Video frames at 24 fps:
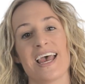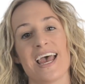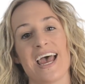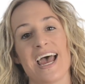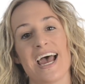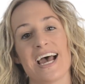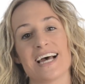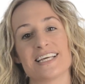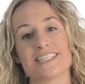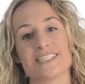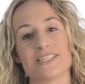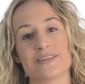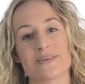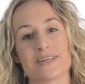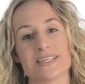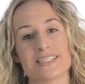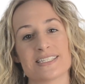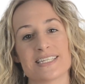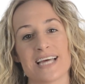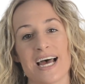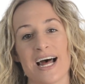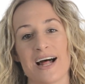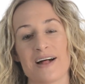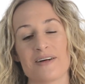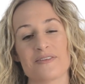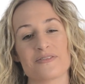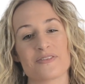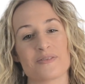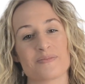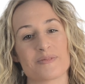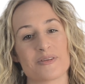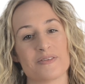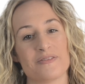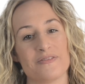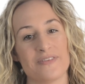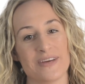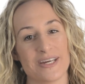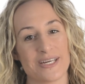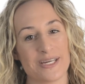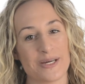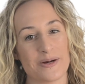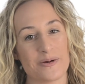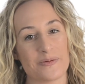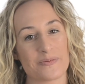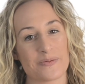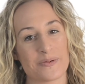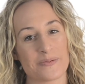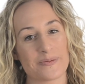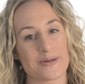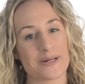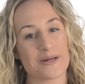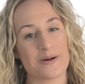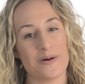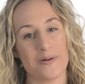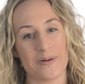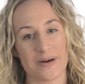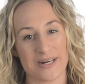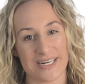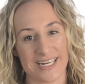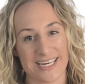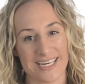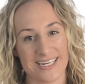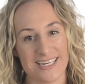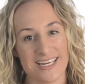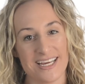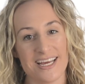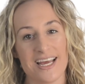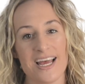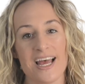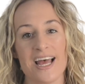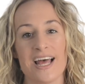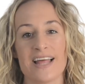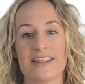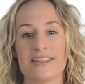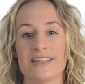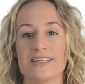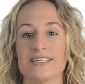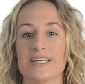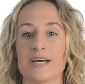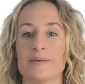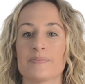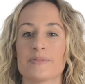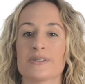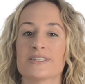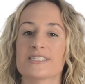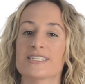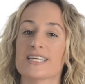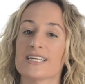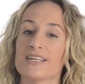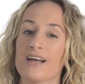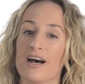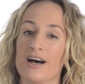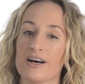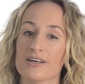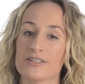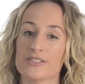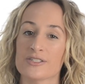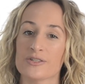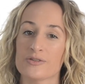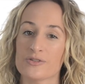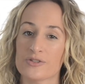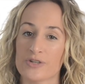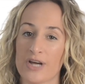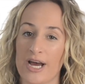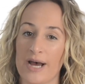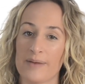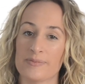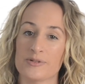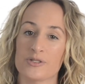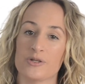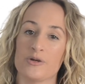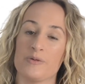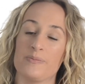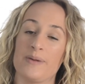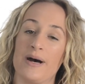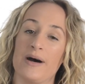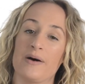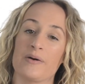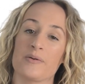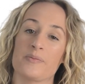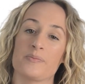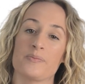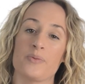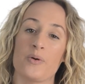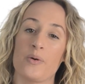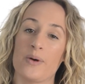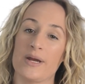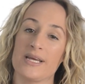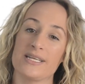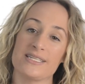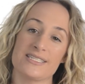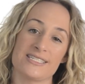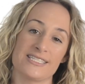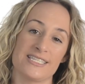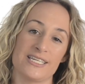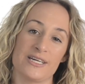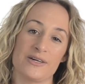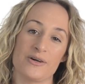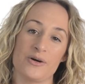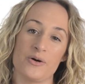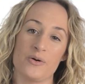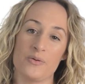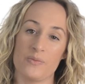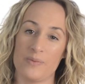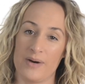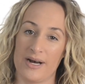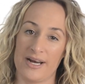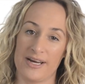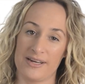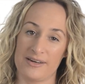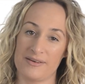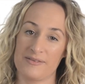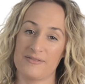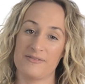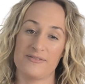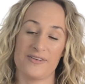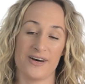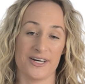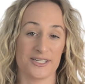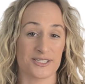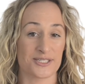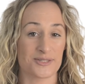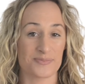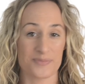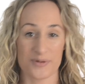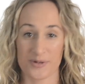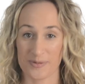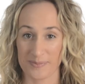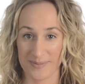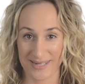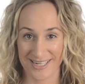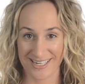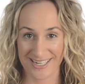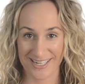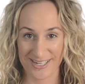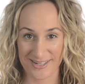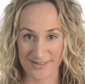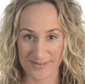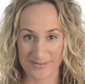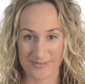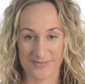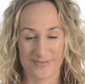As you can tell from the video we recorded, the numbers can also drop to about zero point zero one volts per meter.